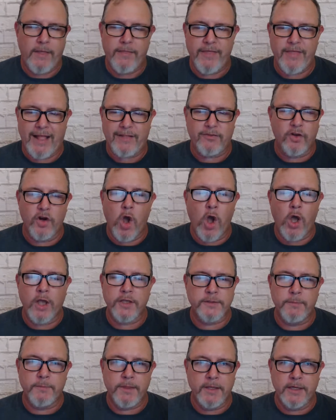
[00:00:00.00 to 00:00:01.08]
that's an
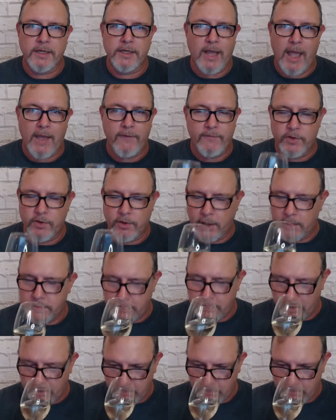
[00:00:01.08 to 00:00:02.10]
awesome thing to have in your country.